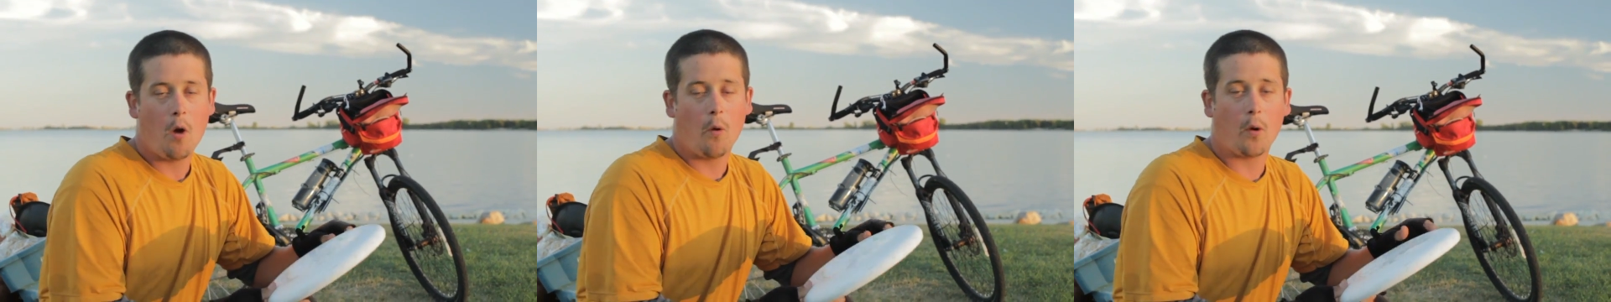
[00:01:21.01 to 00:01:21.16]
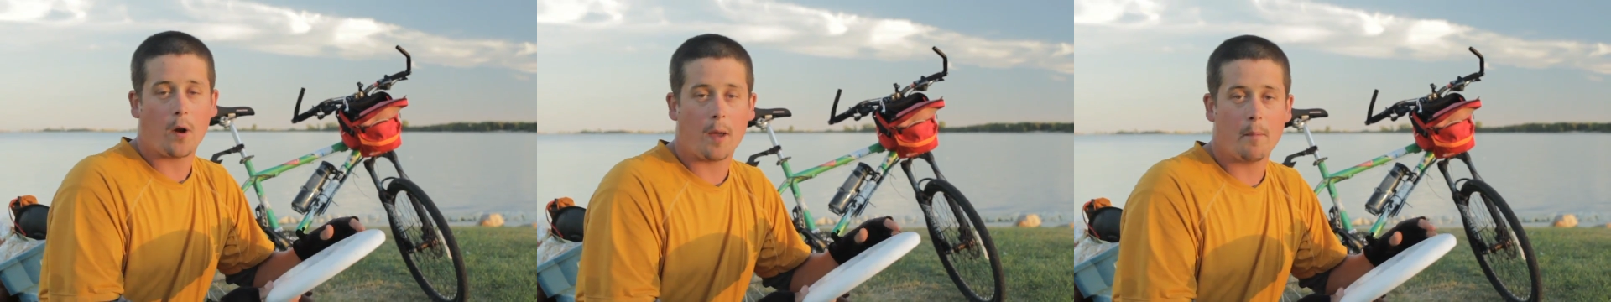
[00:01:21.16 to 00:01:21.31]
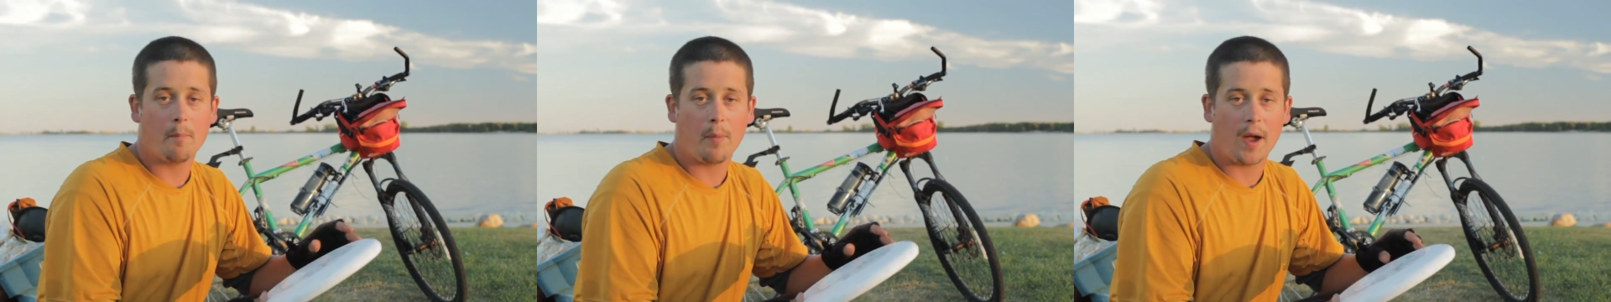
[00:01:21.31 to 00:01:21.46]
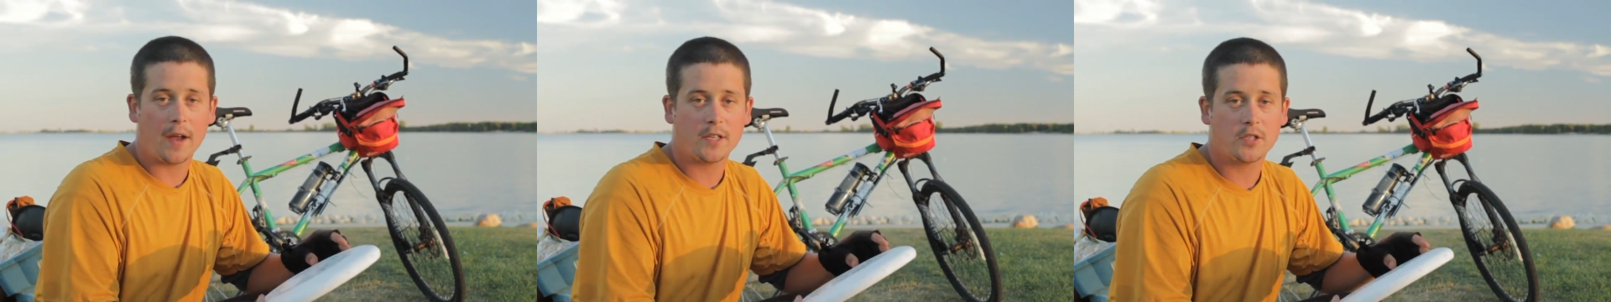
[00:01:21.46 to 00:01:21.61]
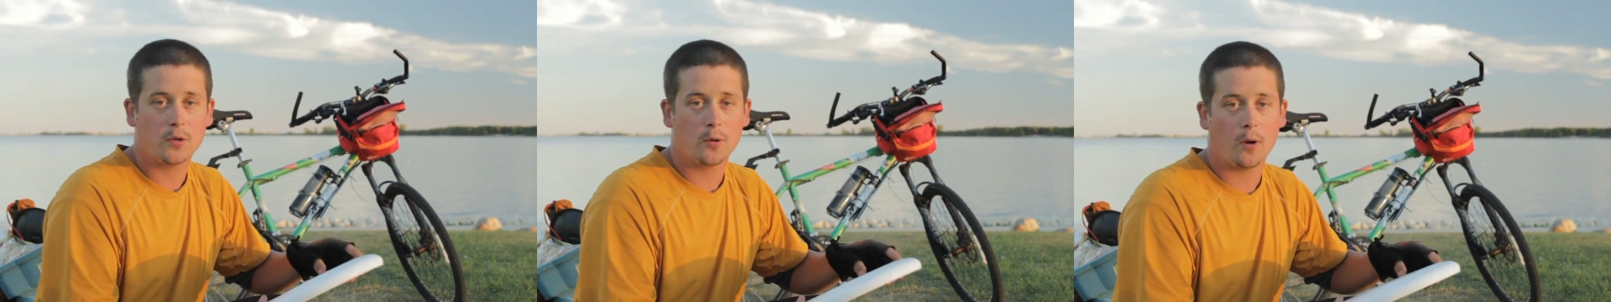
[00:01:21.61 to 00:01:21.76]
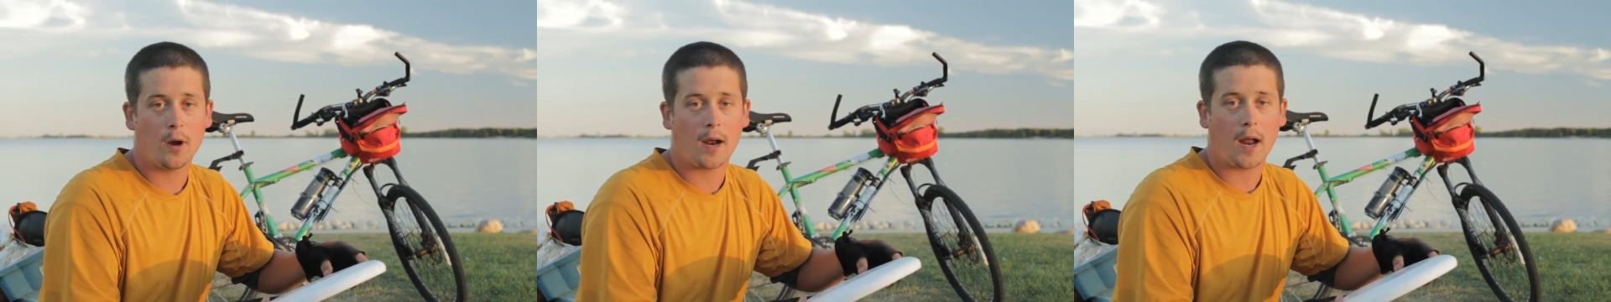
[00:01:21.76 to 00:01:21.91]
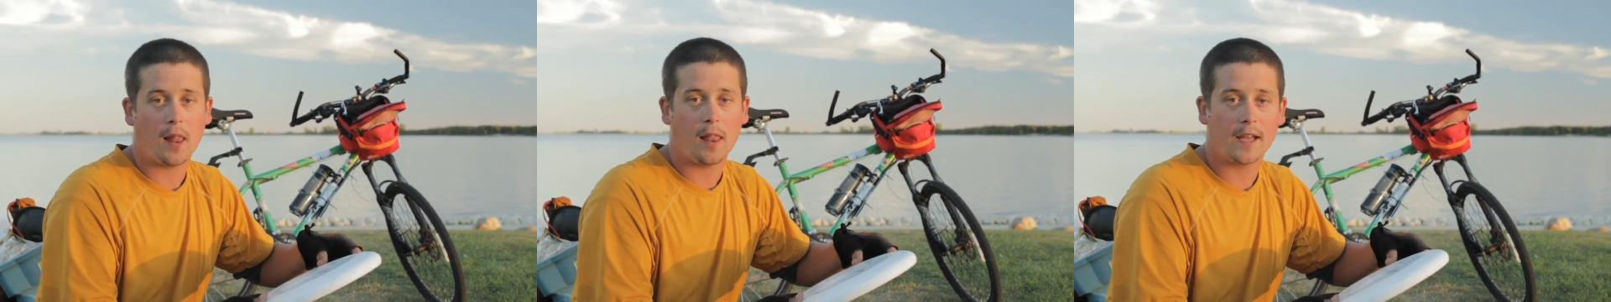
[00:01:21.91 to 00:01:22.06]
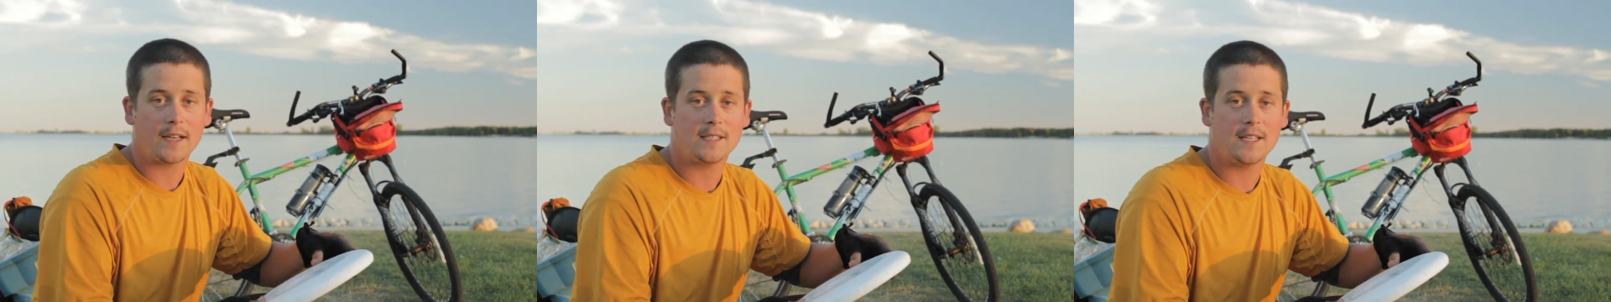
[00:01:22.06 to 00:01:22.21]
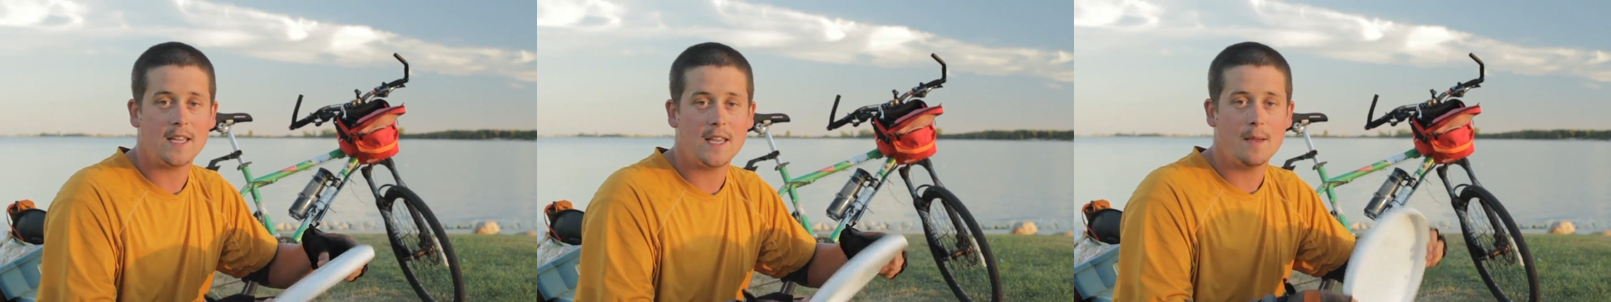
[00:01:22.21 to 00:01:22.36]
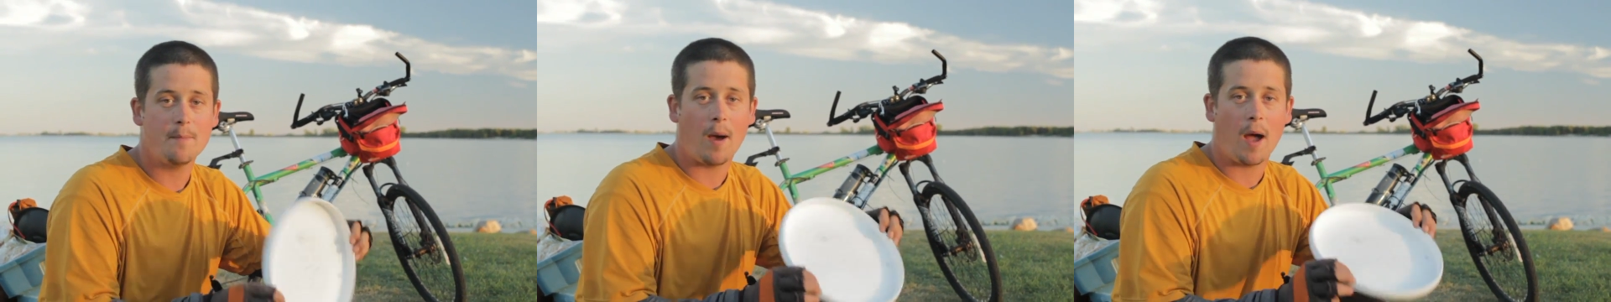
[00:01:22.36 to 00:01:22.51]
When I'm bike touring, I like
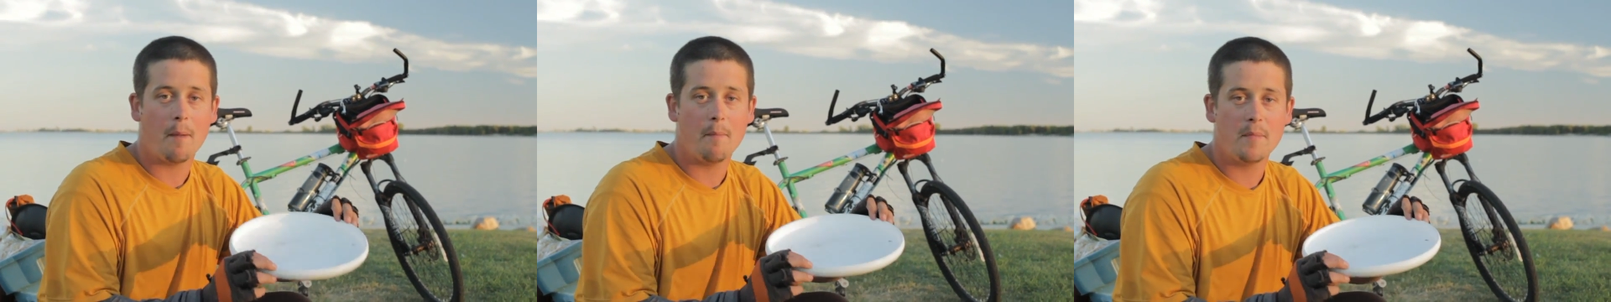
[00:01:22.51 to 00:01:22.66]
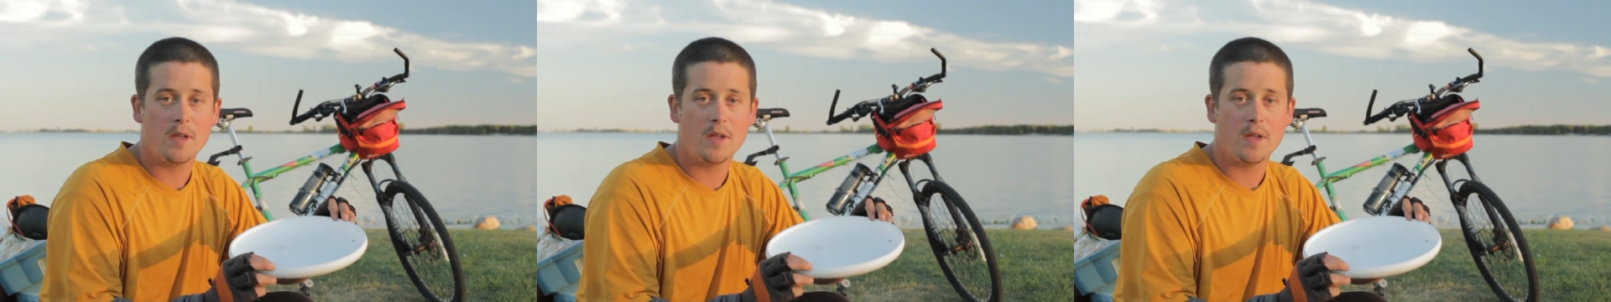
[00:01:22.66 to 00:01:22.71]
to eat my